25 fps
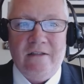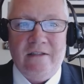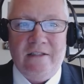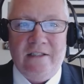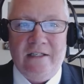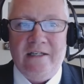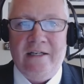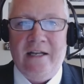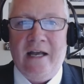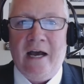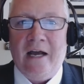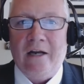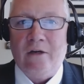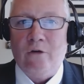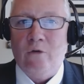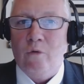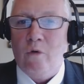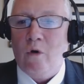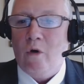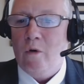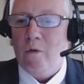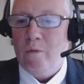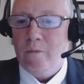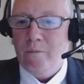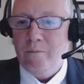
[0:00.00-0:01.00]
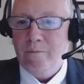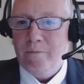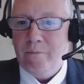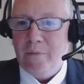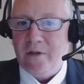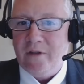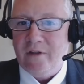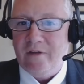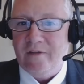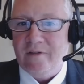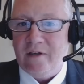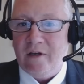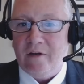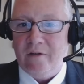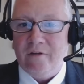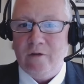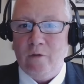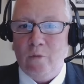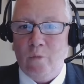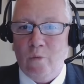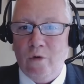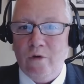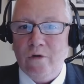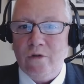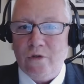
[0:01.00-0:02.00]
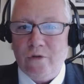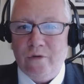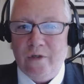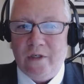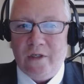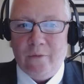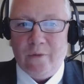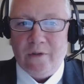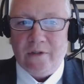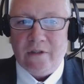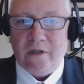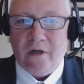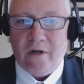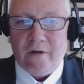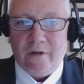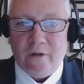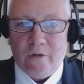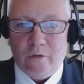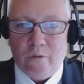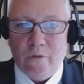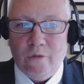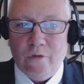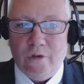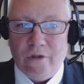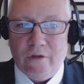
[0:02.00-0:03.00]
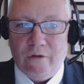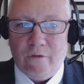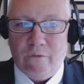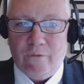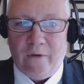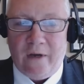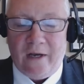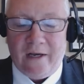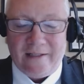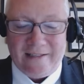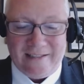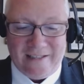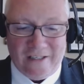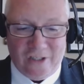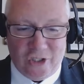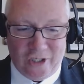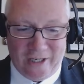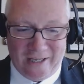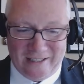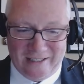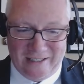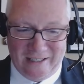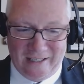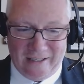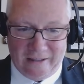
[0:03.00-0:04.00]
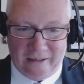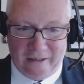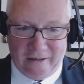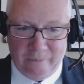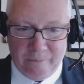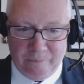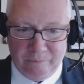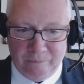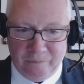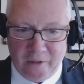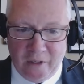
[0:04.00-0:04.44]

did not grow, but the cells that weren't treated with target grew just fine, suggesting that